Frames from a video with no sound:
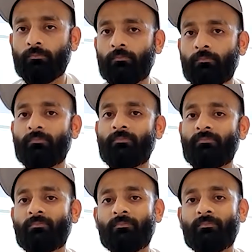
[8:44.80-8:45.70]

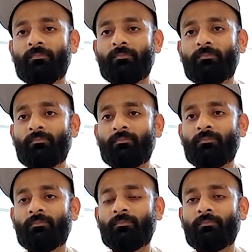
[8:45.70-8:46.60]

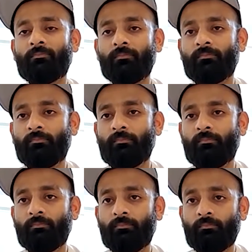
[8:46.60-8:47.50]

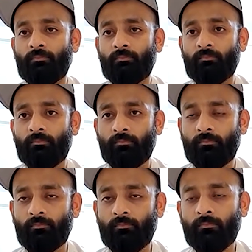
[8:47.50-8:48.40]

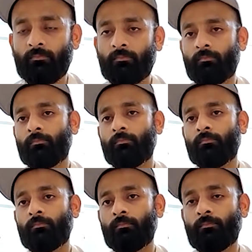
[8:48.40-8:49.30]

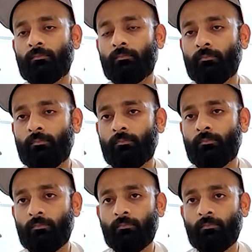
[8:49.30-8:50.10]
The person shown says nothing.